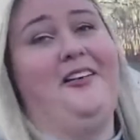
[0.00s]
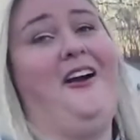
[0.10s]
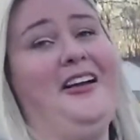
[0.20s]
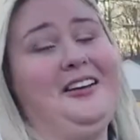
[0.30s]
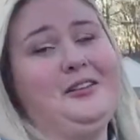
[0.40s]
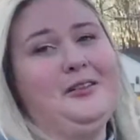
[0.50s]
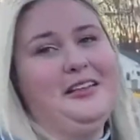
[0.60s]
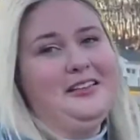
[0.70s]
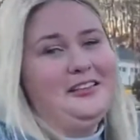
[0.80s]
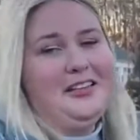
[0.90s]
if I can do
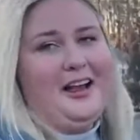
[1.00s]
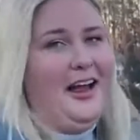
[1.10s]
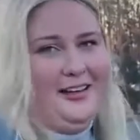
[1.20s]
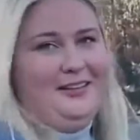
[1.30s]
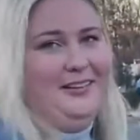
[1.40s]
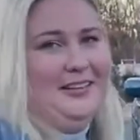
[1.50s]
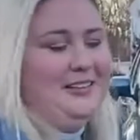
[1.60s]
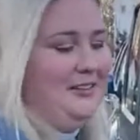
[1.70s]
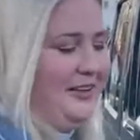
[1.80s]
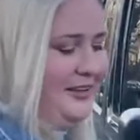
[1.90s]
this, anyone can
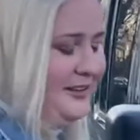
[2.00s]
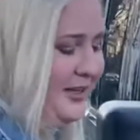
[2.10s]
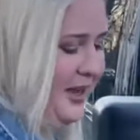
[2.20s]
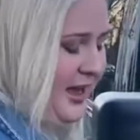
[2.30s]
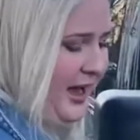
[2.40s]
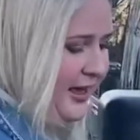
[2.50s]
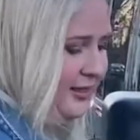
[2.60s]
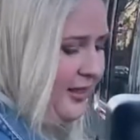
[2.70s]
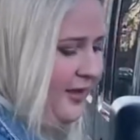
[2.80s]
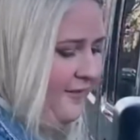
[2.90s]
do this. I
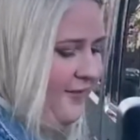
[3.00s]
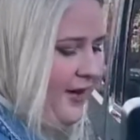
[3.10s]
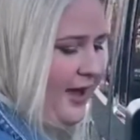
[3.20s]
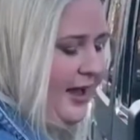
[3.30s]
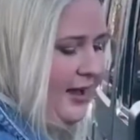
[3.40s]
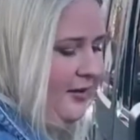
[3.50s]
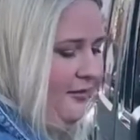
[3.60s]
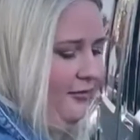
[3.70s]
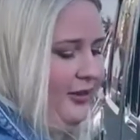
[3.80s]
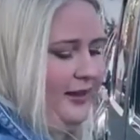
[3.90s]
love how
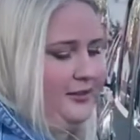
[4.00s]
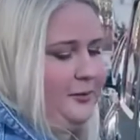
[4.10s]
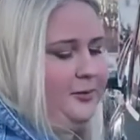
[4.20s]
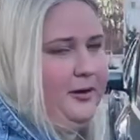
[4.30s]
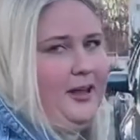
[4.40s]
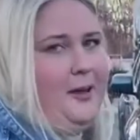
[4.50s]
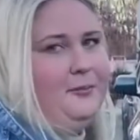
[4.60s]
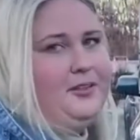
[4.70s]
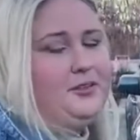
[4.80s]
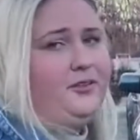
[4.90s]
flexible it can
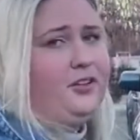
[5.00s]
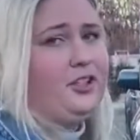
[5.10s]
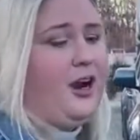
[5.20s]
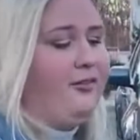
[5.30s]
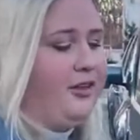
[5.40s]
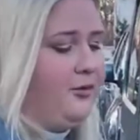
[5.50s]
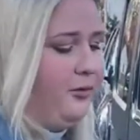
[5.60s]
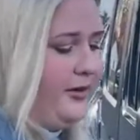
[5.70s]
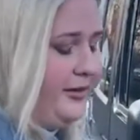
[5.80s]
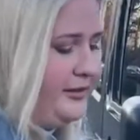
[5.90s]
be, so if you're driving in the
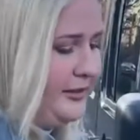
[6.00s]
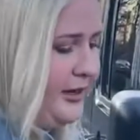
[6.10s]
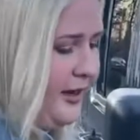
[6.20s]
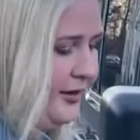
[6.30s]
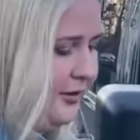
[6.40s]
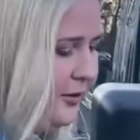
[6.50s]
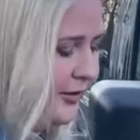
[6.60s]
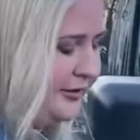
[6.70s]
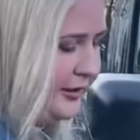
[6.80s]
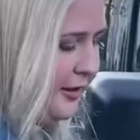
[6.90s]
wind, it's not
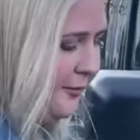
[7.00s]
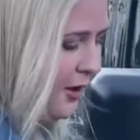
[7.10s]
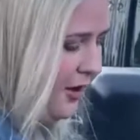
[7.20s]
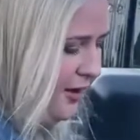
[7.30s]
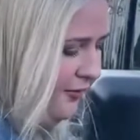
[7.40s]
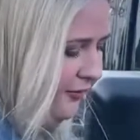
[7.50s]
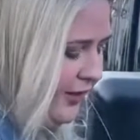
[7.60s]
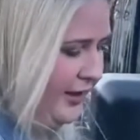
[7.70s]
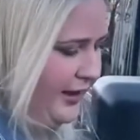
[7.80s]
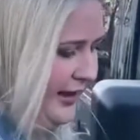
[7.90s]
going to come off.
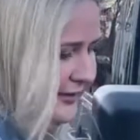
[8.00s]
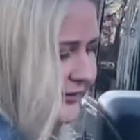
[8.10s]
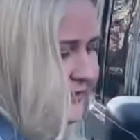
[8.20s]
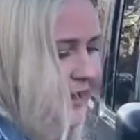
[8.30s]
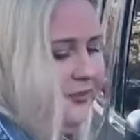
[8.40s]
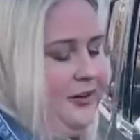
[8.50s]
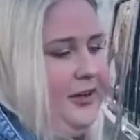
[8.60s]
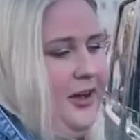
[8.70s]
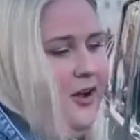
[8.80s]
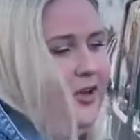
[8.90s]
It's
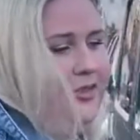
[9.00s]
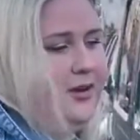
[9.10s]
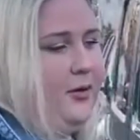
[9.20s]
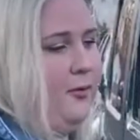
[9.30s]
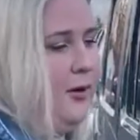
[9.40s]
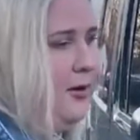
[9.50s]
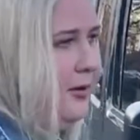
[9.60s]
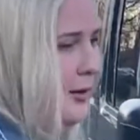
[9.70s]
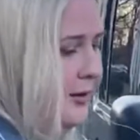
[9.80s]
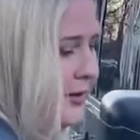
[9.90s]
definitely on there
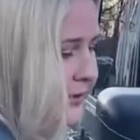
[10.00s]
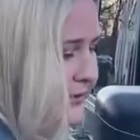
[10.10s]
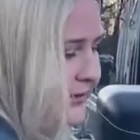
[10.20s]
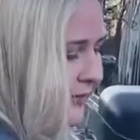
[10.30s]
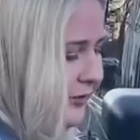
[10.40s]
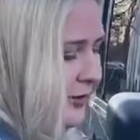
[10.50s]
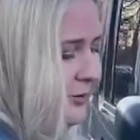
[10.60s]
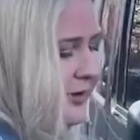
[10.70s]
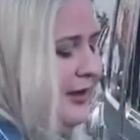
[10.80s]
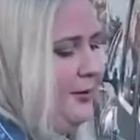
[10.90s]
while definitely
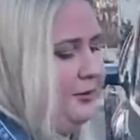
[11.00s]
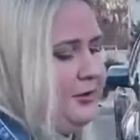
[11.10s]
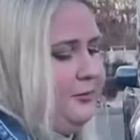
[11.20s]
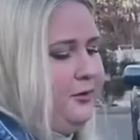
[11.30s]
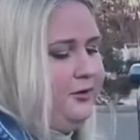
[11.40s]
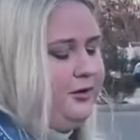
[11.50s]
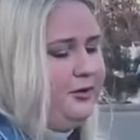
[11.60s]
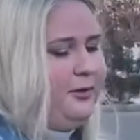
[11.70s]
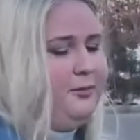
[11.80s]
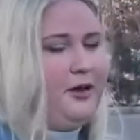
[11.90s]
being able to move a
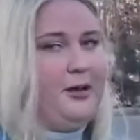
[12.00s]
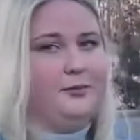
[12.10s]
little bit, but I am